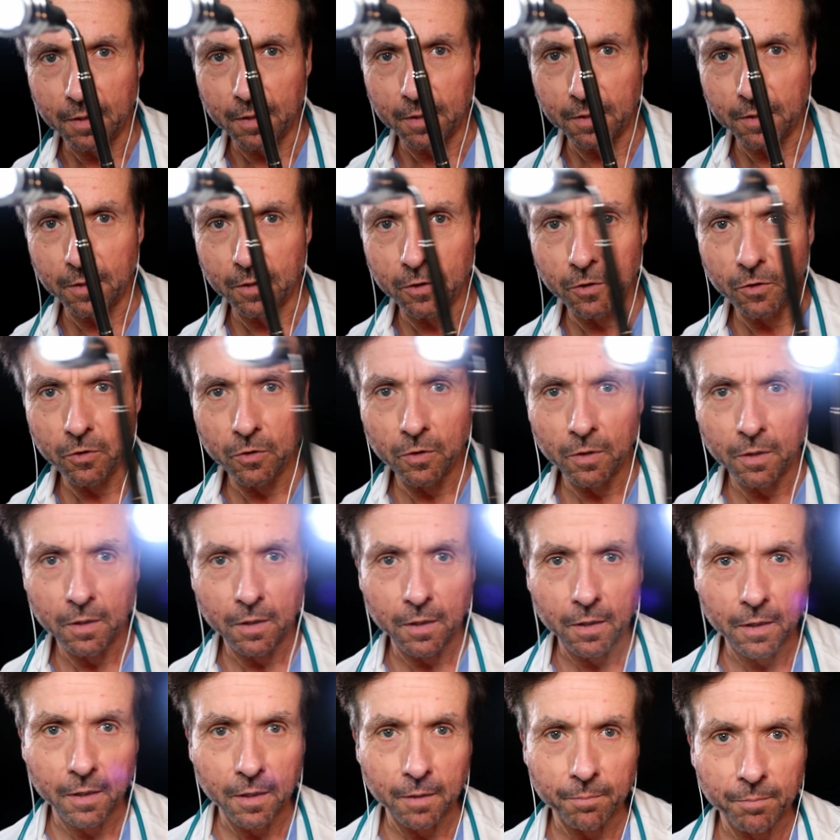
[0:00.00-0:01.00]
You
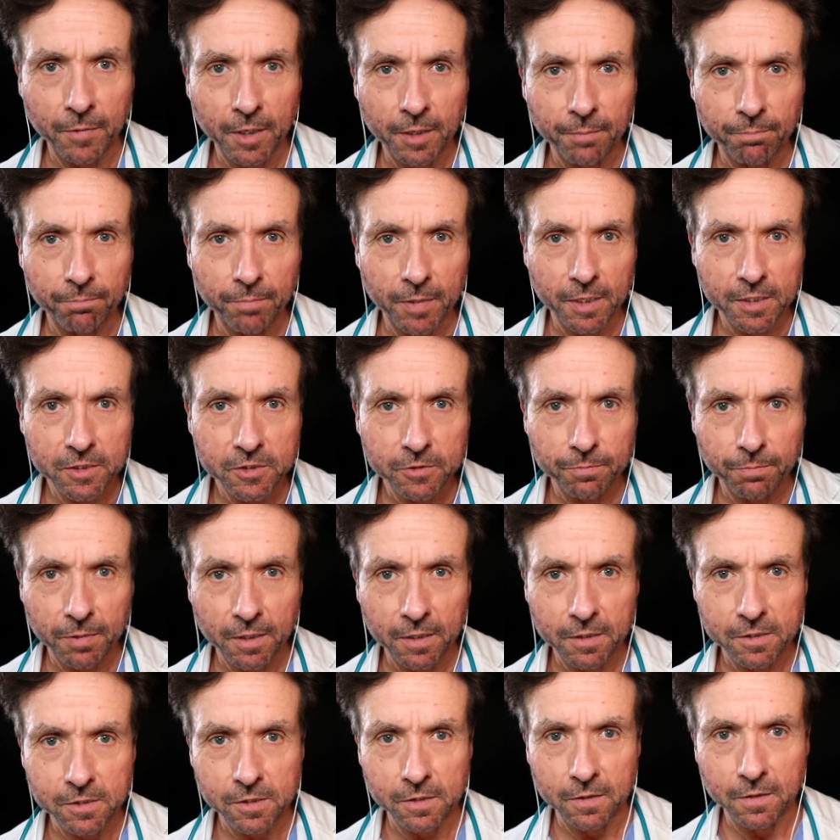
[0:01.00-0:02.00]
are my best
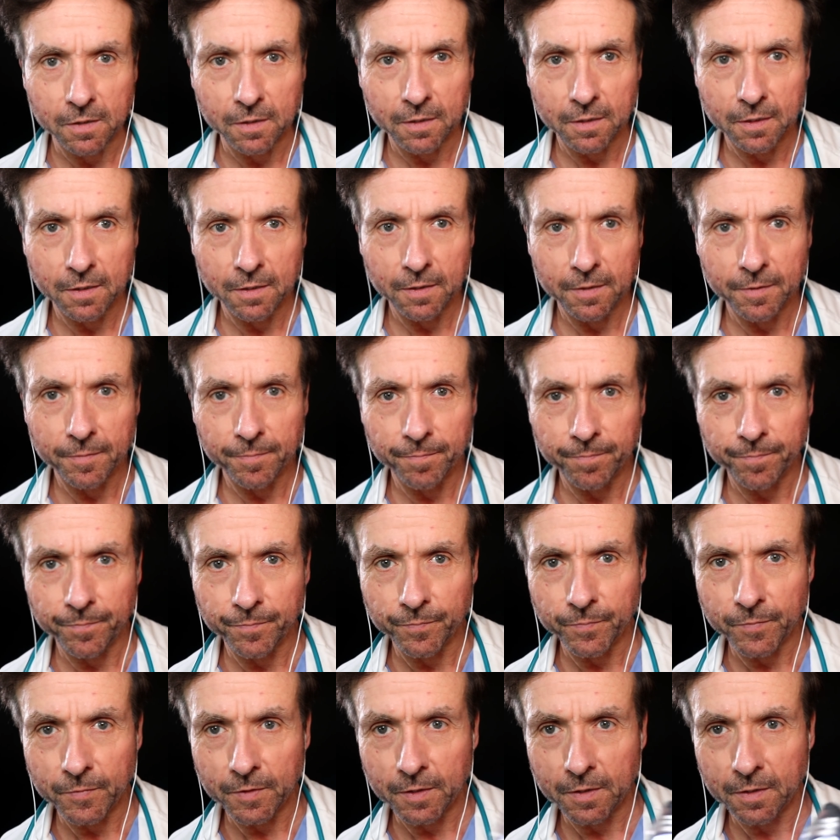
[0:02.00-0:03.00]
patient
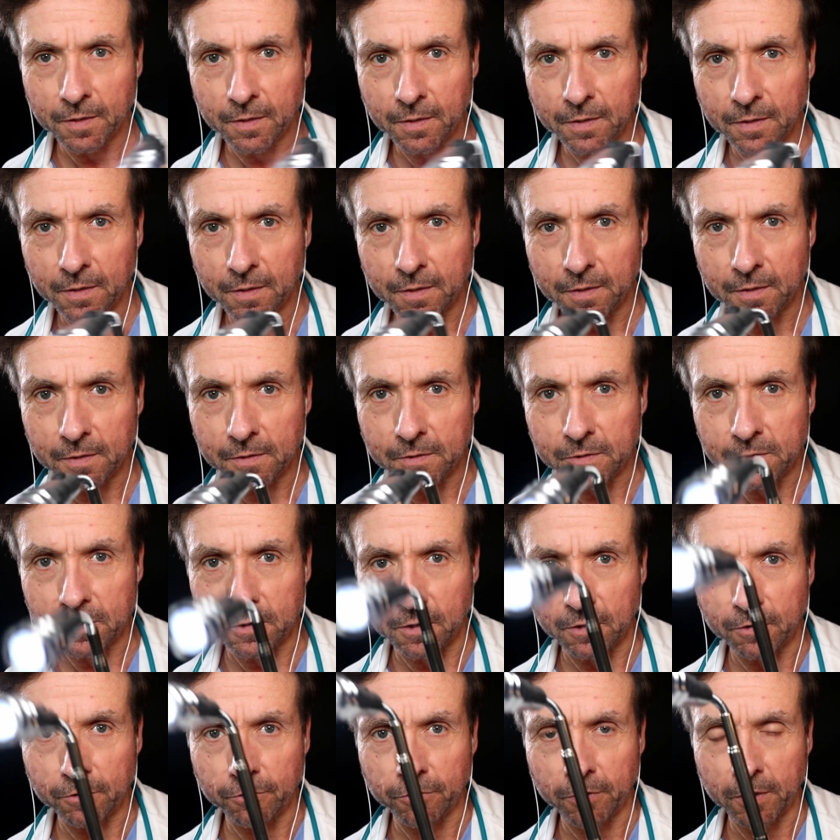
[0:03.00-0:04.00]
so
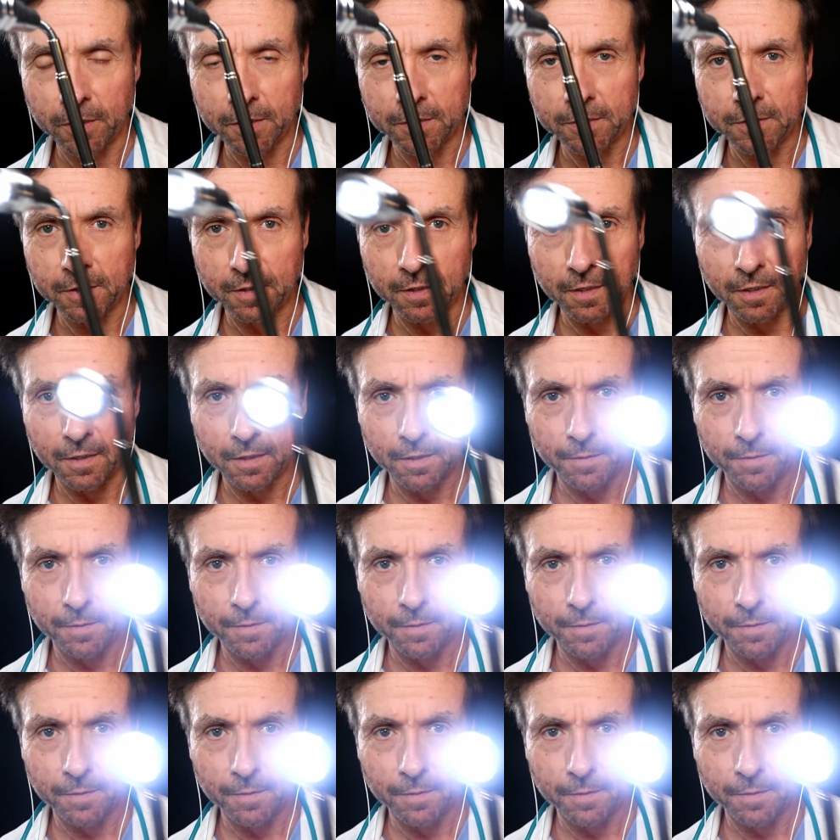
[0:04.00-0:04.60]
far today.